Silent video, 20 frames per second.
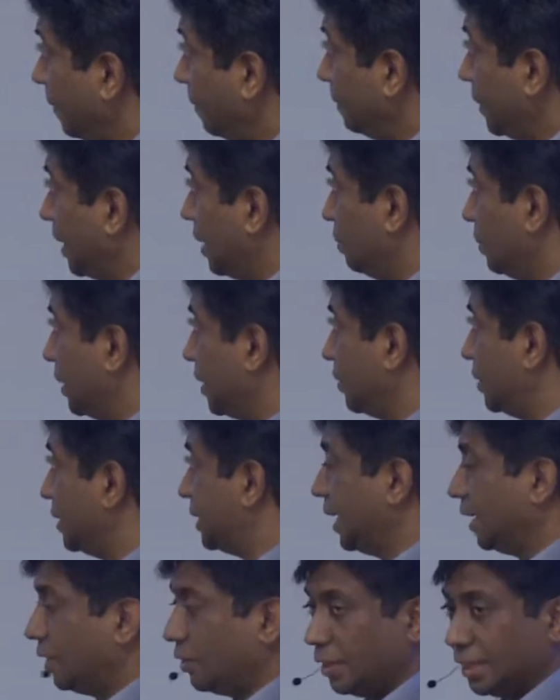then we could
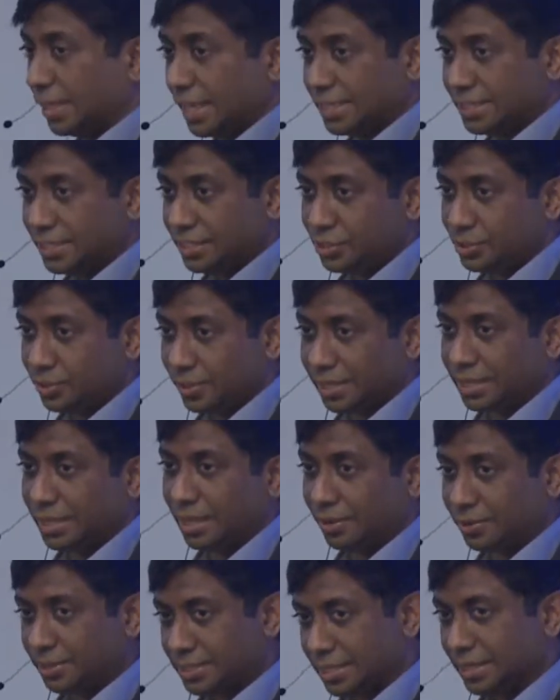take all that into
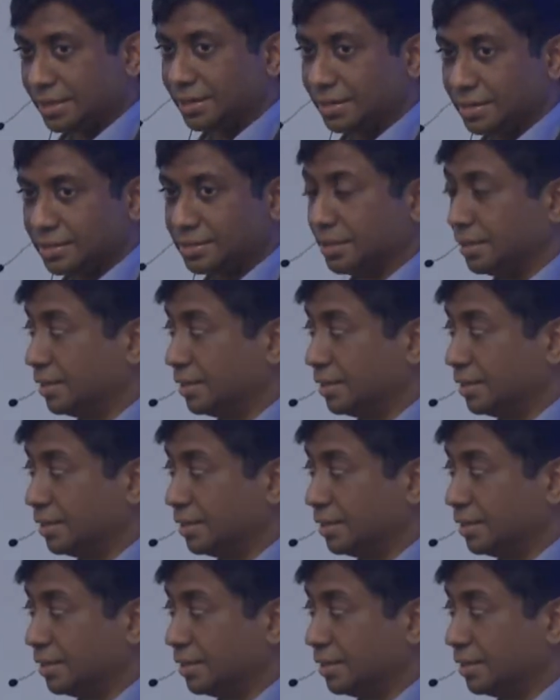account and